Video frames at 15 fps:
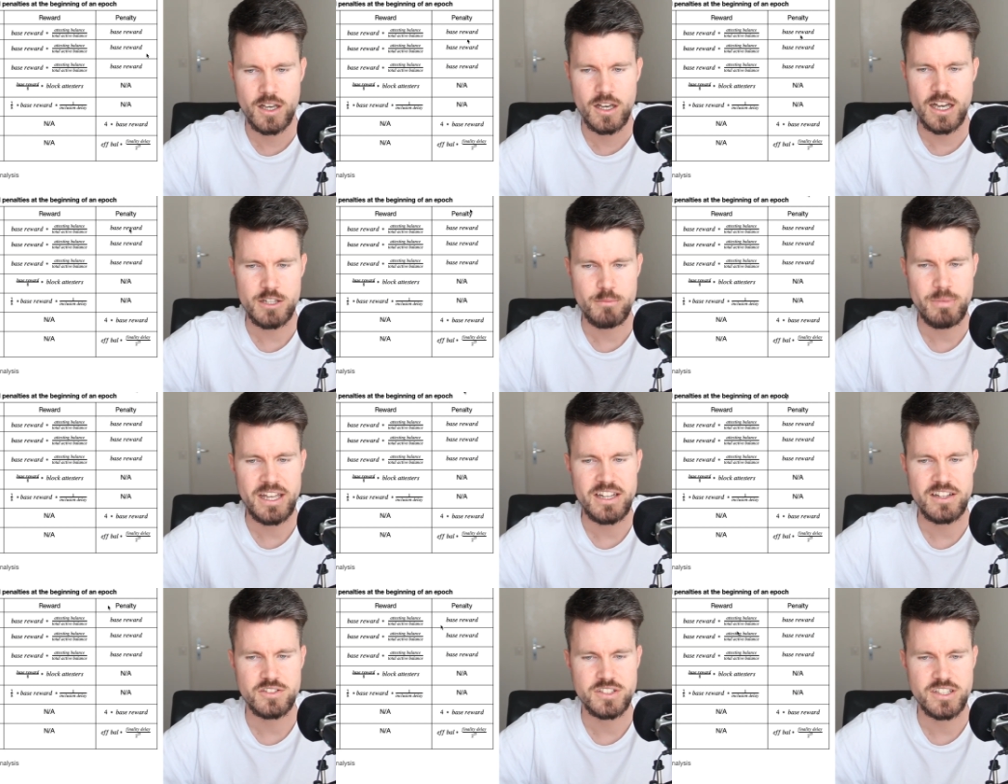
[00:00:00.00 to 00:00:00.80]
and the
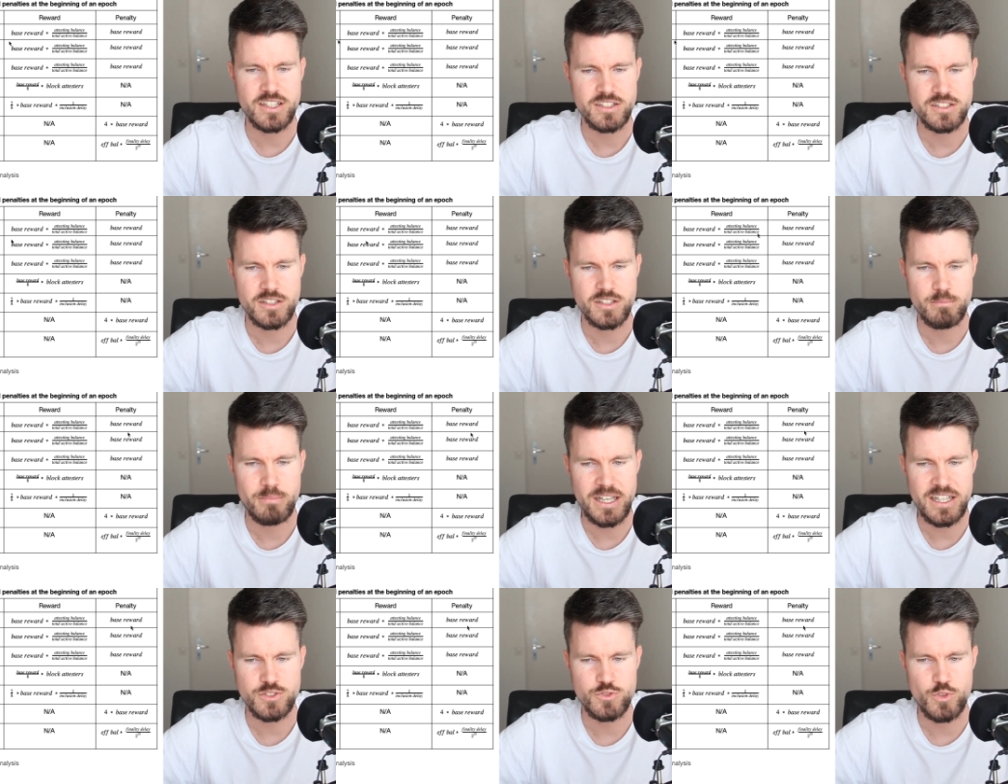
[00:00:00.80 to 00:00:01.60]
penalty is the
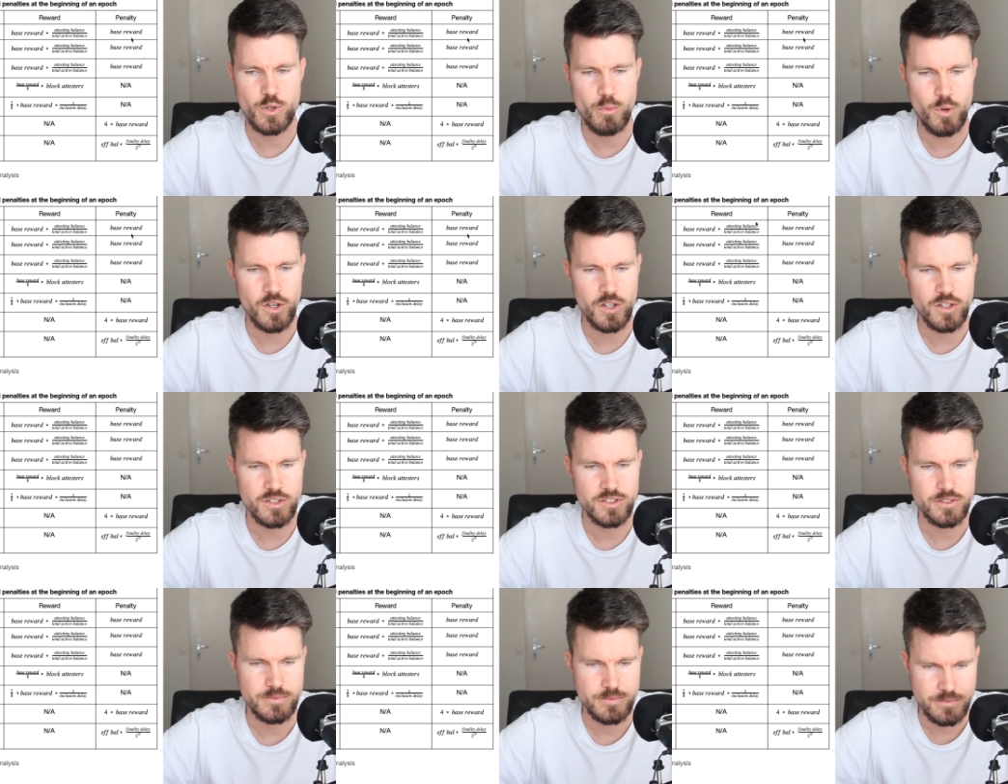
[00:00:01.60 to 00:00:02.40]
base reward.